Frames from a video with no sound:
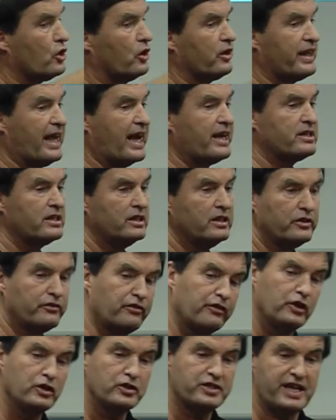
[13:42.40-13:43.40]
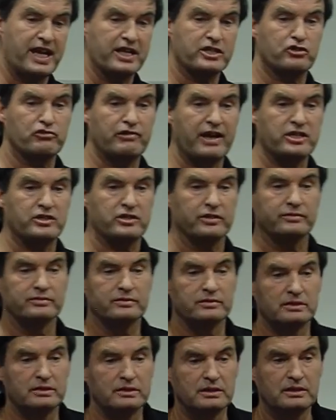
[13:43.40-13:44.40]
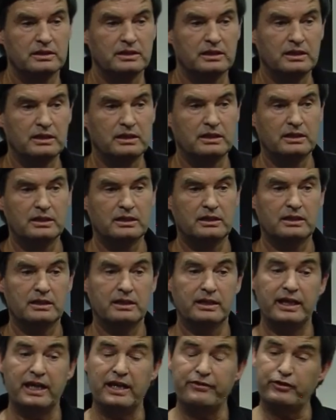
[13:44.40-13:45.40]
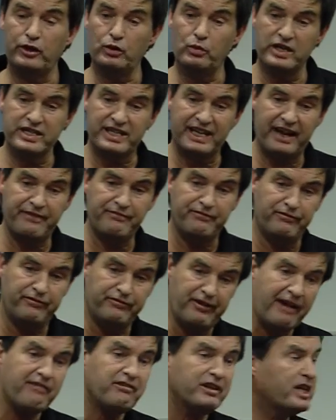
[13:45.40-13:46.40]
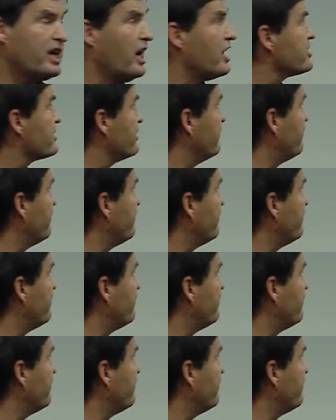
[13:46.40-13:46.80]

all of that through UCS Director. If you want to get very cost